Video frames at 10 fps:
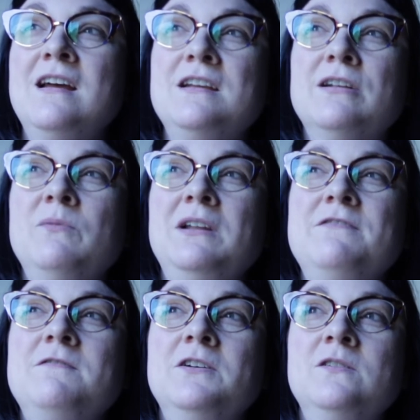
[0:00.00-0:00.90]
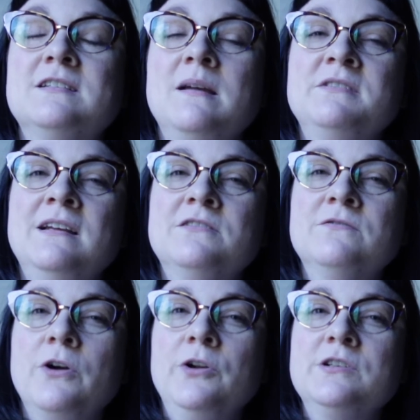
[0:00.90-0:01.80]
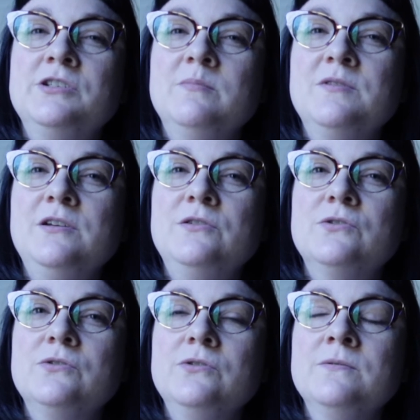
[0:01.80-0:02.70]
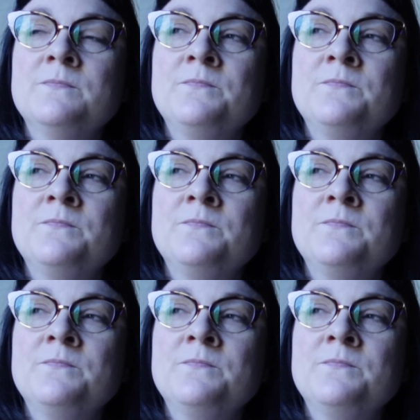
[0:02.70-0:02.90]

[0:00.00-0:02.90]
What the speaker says: you don't really feel the same sense of ownership that you do